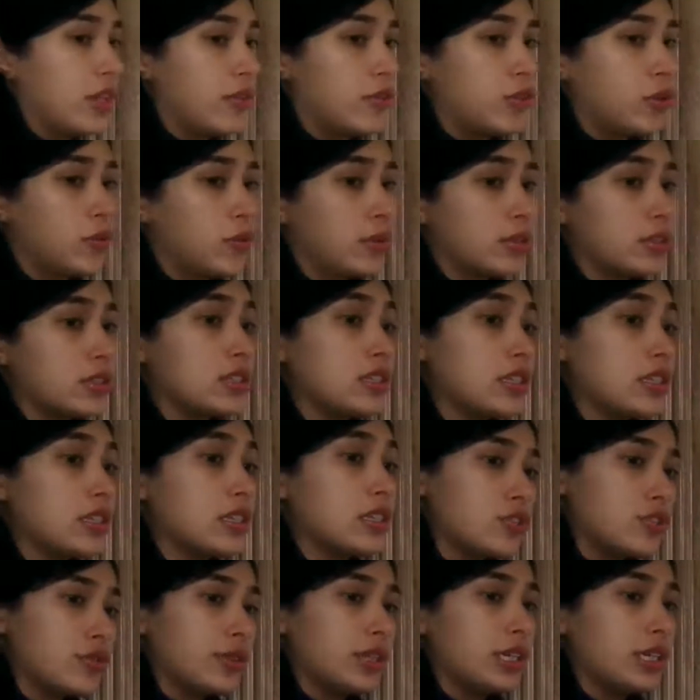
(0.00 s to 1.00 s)
you think of the word
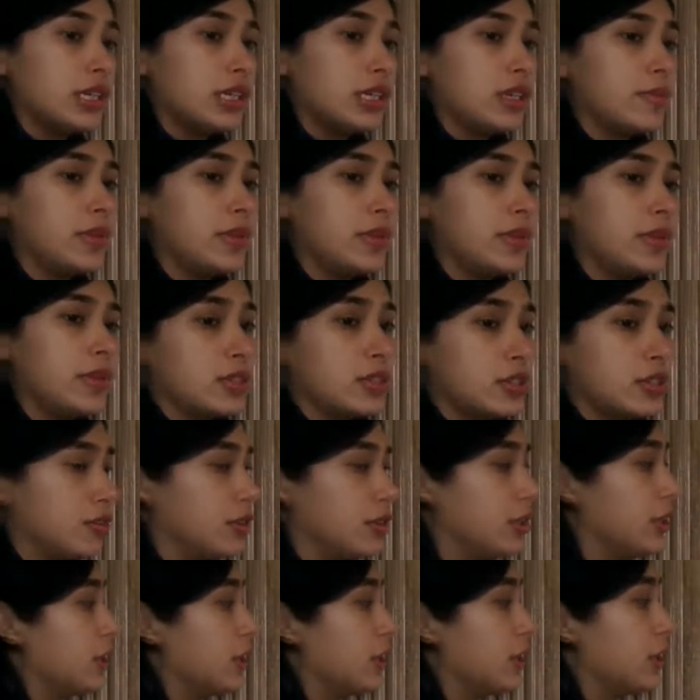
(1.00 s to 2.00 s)
century, it means
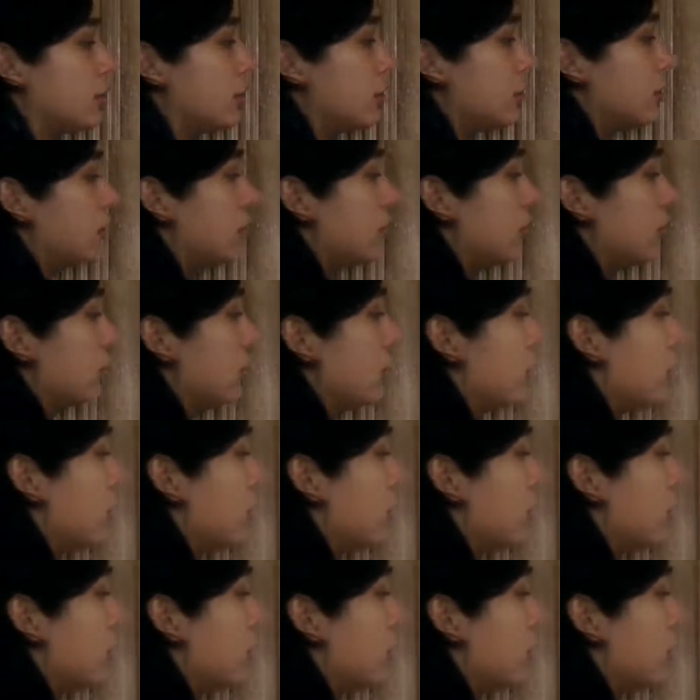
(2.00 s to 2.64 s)
100 years.